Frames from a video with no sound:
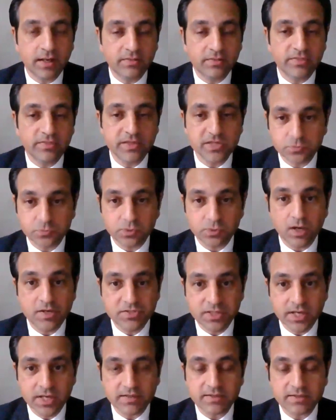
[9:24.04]
this
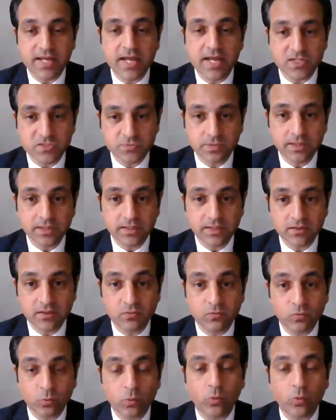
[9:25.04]
project has
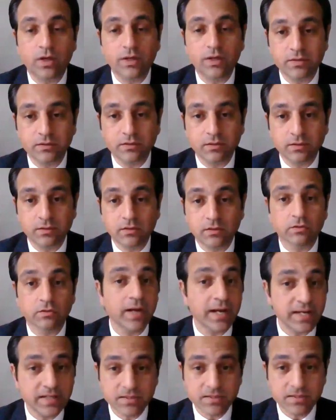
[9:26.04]
been one
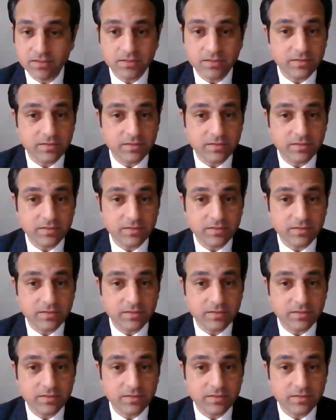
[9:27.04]
great